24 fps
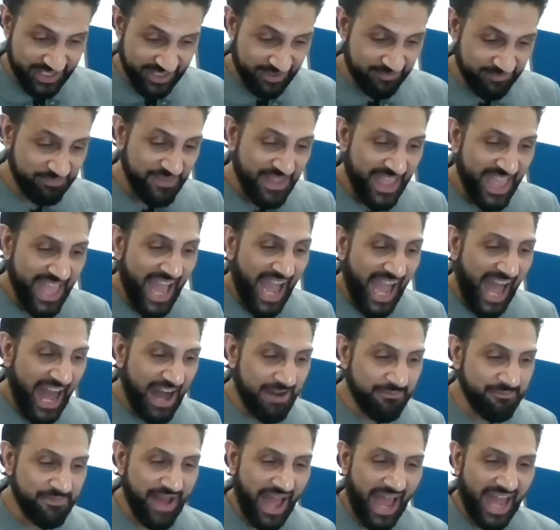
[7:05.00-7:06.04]
it.
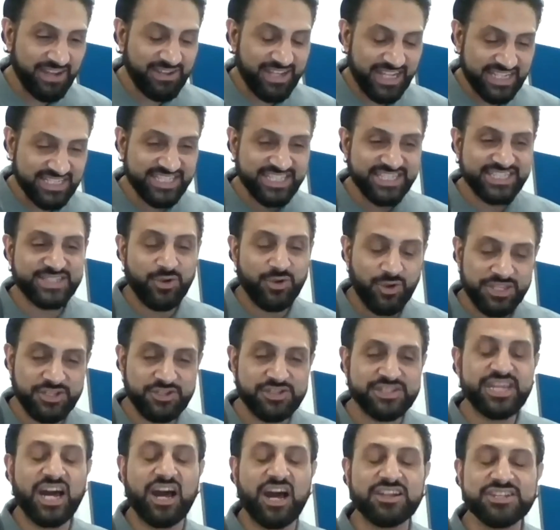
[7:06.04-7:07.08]
And let's just talk.
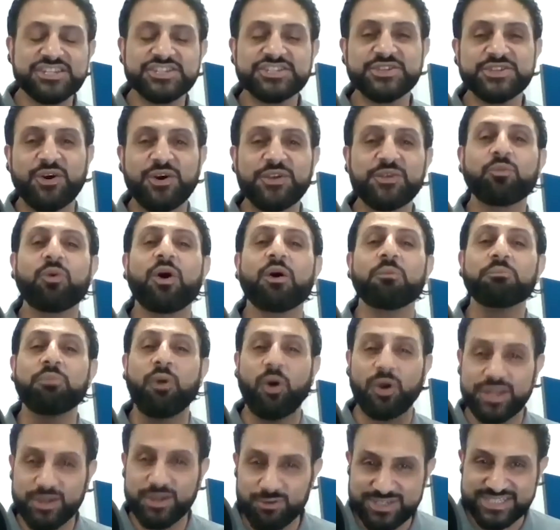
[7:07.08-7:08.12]
You touched on what
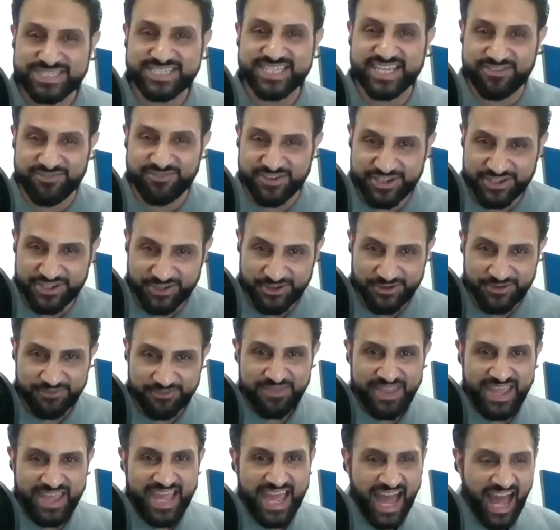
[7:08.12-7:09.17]
Bollywood's given you,
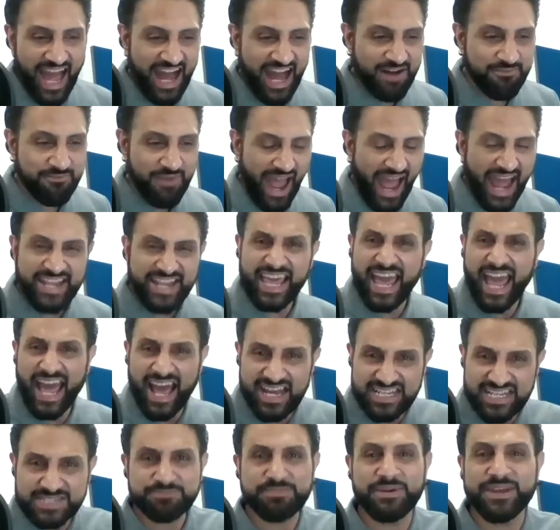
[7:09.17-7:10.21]
and it
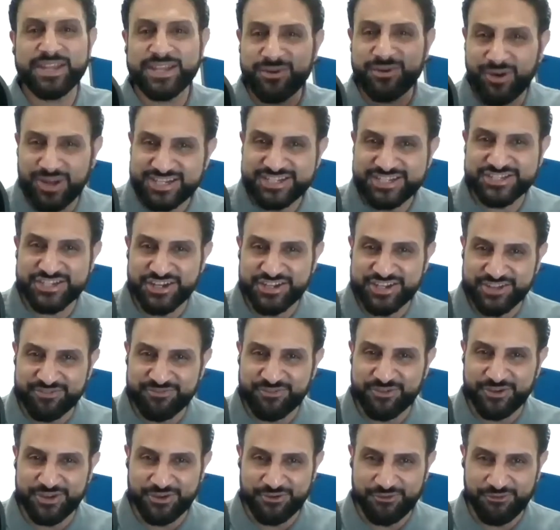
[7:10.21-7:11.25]
has been quite a journey
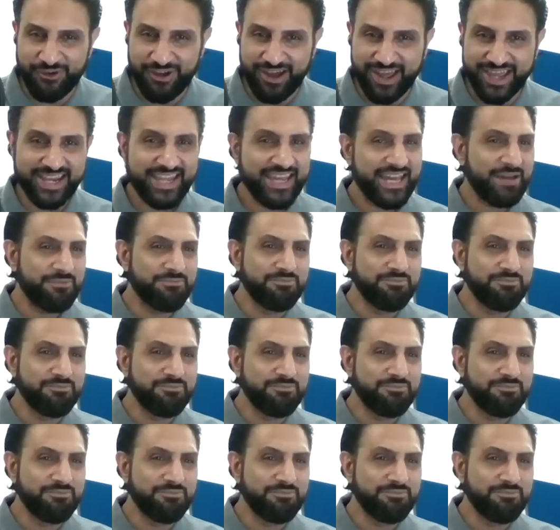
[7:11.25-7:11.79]
for you, right?